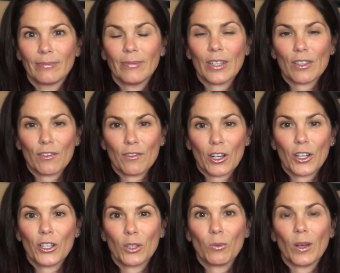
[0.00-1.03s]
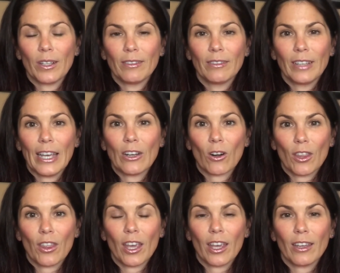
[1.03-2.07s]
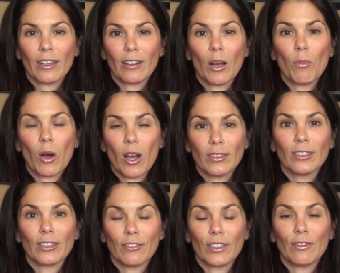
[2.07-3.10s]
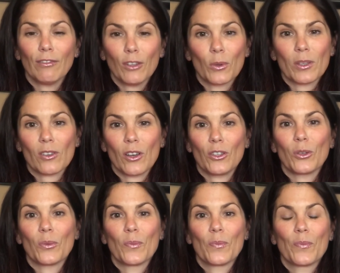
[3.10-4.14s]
That's a very good one. And are they a positive influence on you?